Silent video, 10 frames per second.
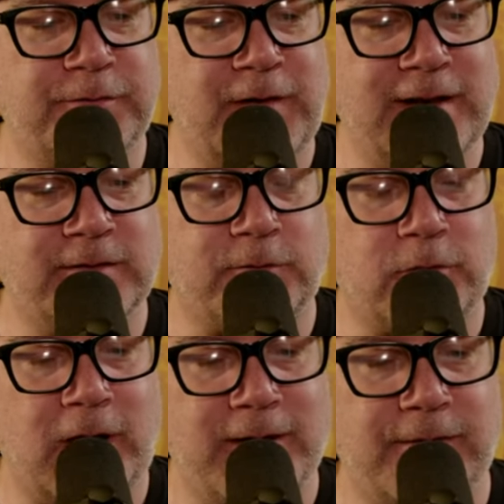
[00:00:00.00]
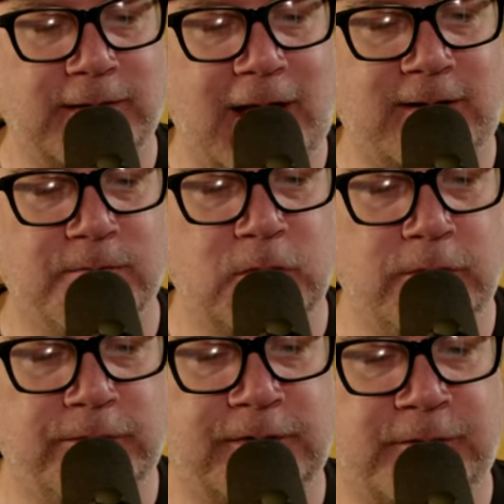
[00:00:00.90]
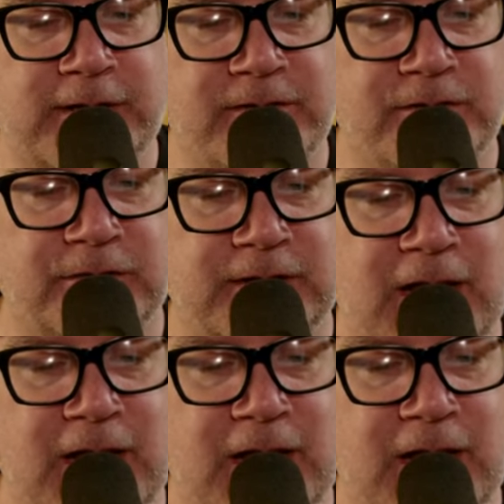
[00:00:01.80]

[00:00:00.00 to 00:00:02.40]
fans have cried at the lack of moves at free agency.